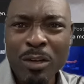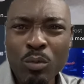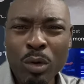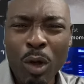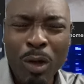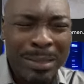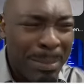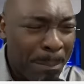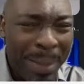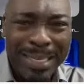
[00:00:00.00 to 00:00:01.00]
with all the
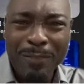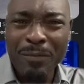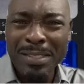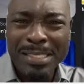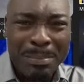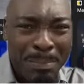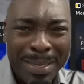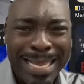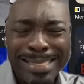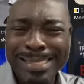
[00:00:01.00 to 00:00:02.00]
benefits and
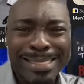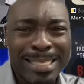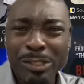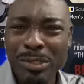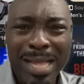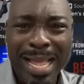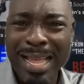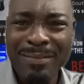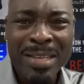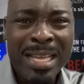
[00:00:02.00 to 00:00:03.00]
blessings that you
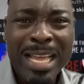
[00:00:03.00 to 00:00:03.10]
have,